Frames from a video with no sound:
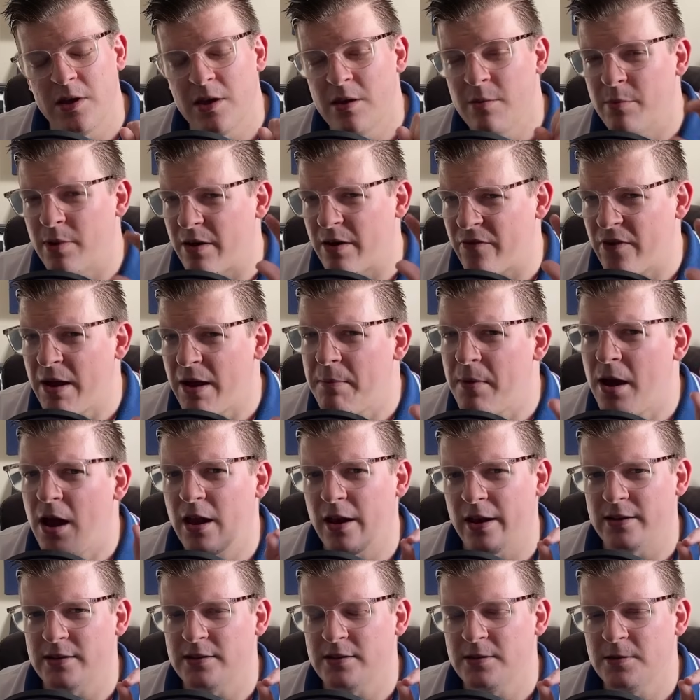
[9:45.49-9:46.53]
But if I'm
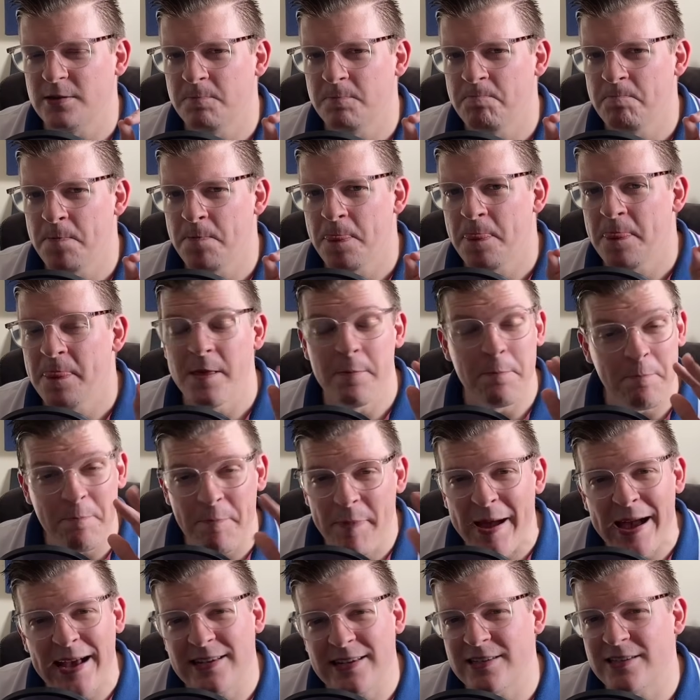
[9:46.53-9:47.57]
honest, the
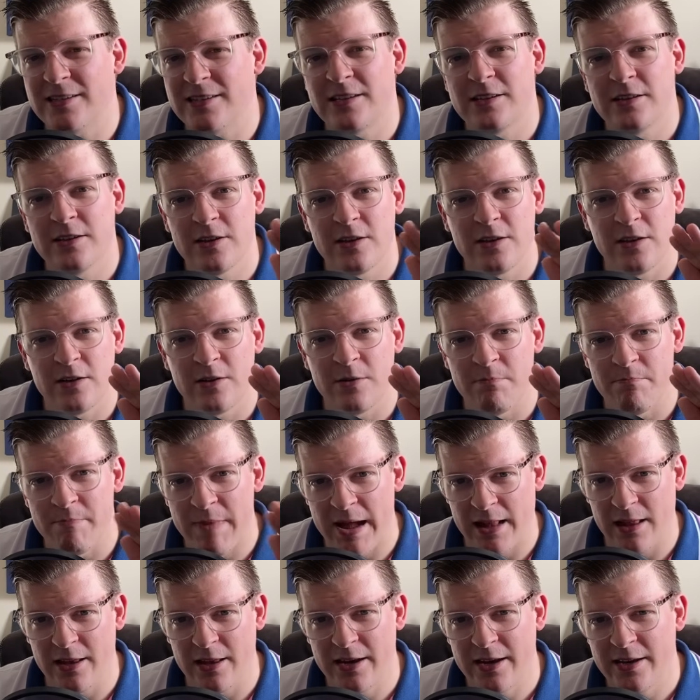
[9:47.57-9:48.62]
best
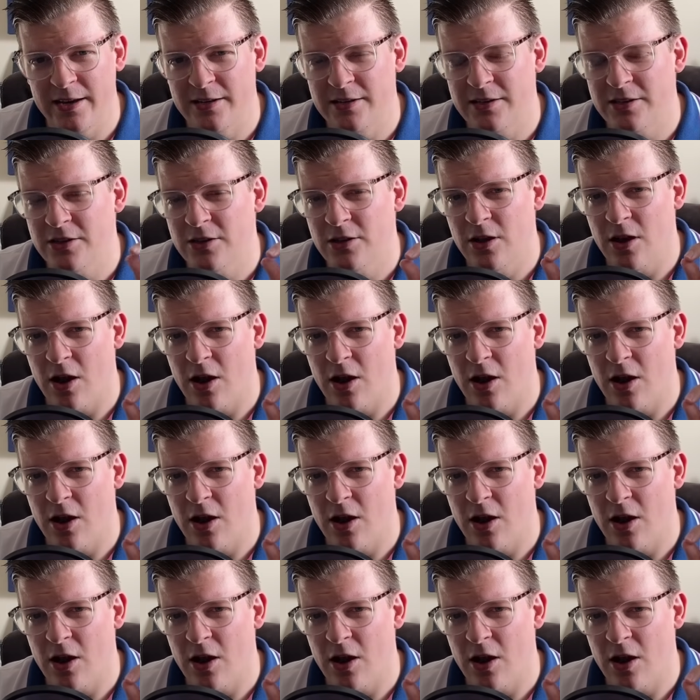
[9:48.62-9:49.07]
melodies,